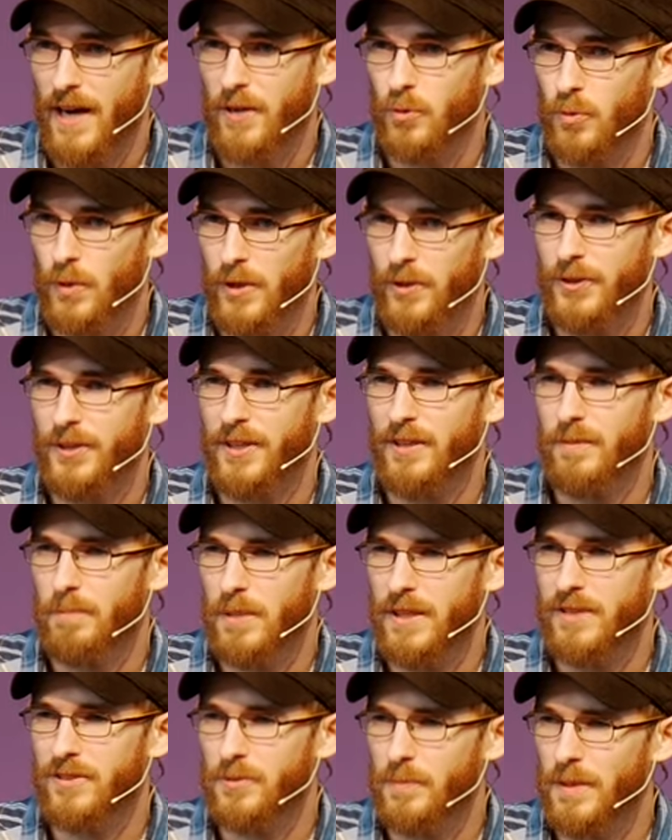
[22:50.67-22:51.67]
really
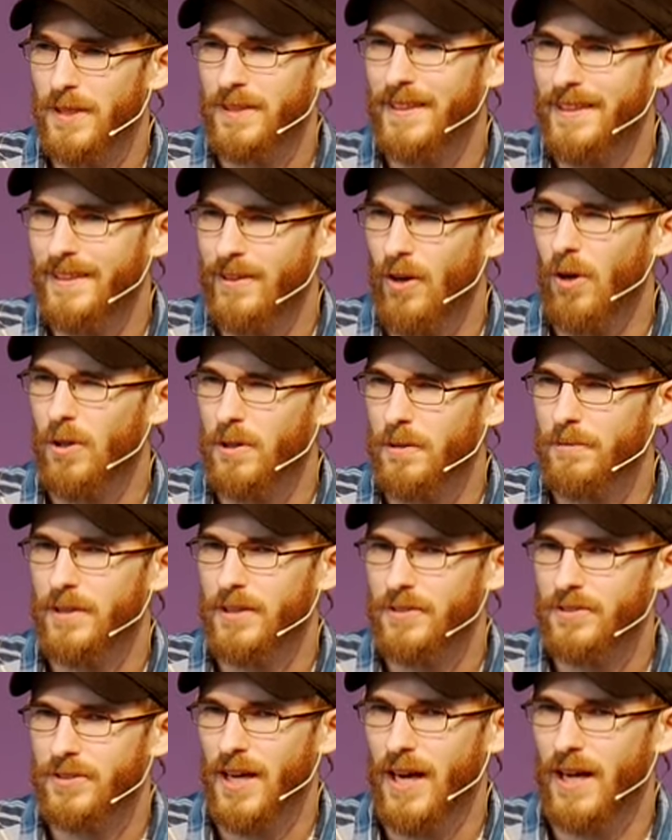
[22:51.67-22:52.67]
be spending all of
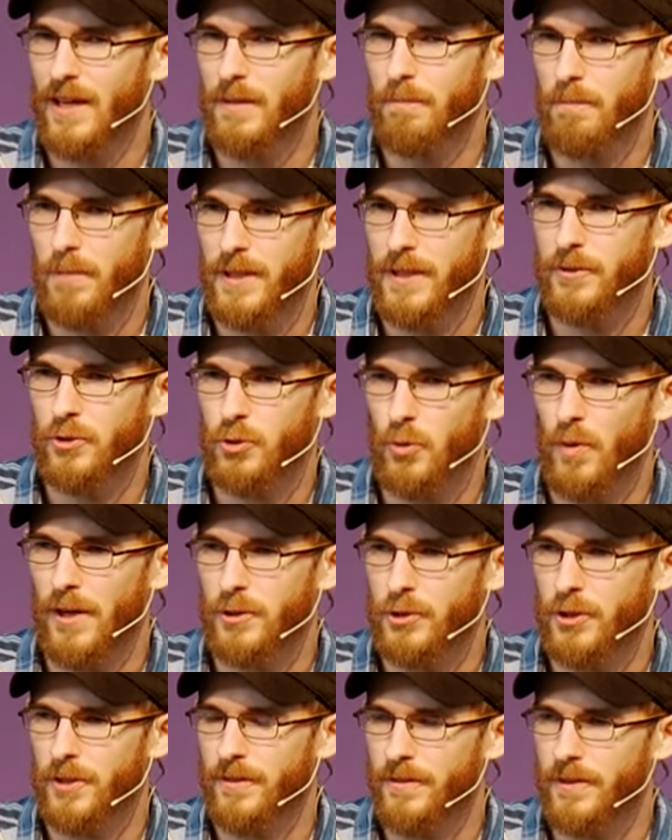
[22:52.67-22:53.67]
this time
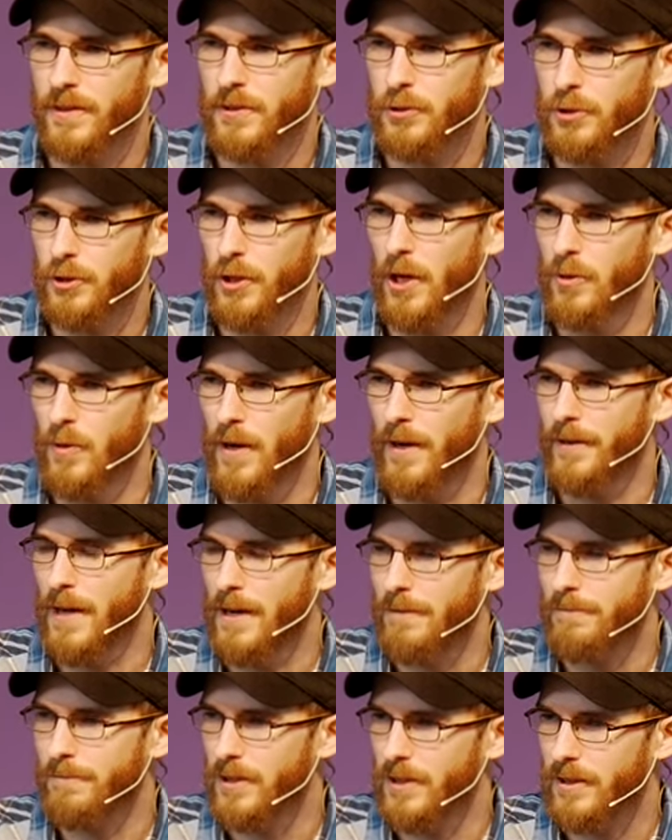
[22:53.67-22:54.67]
binge-watching this show on
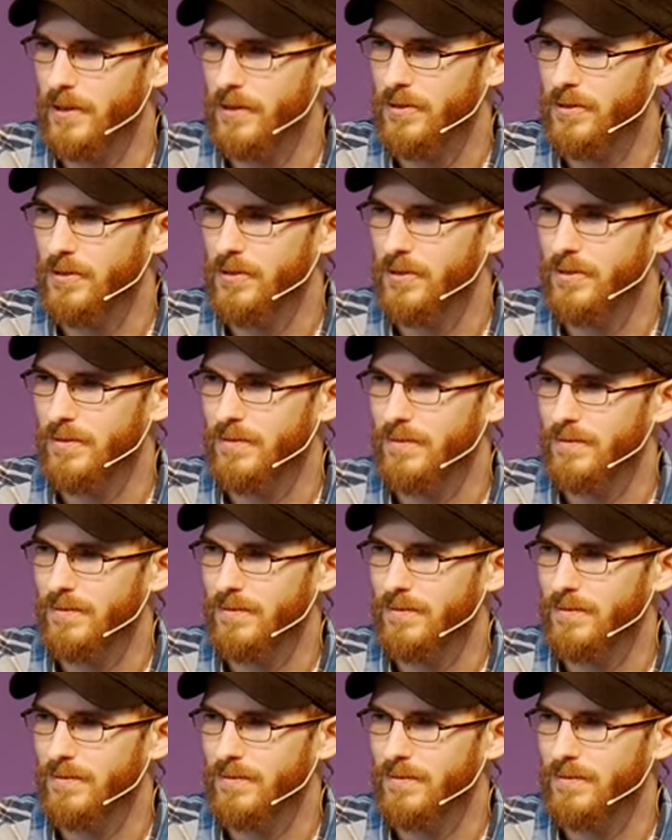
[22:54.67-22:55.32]
Netflix?